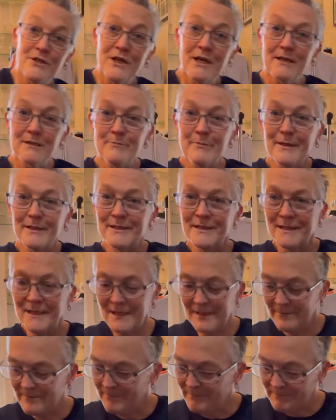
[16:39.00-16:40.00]
I expect to
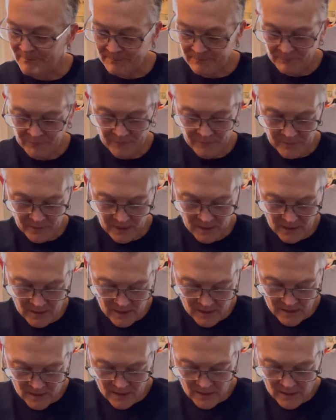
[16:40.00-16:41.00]
get.
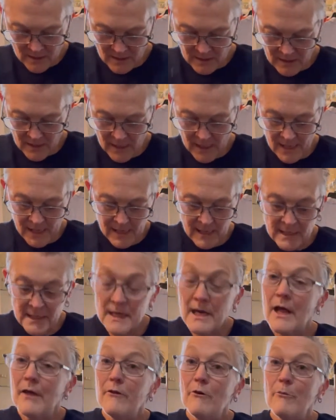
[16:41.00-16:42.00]
Okay,
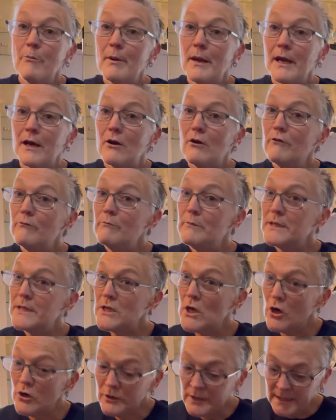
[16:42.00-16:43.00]
another pair of
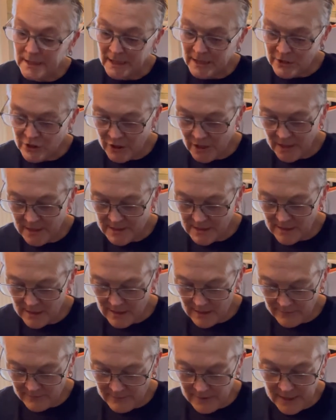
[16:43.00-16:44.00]
maternity jeans.
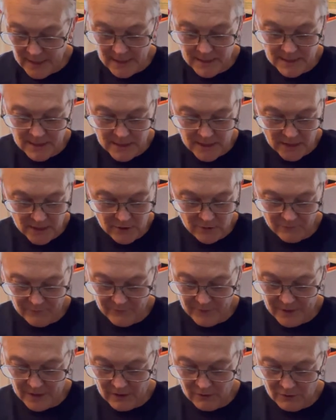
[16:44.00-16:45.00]
These two
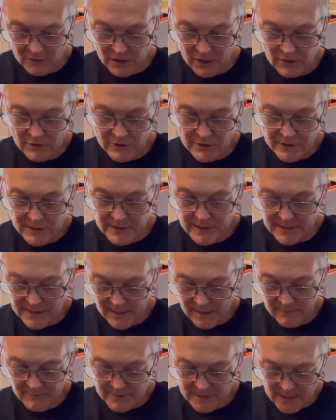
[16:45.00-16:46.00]
feel close to the
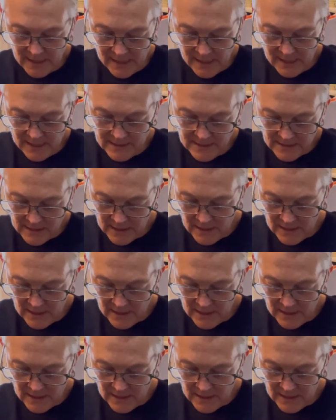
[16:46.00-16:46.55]
same size.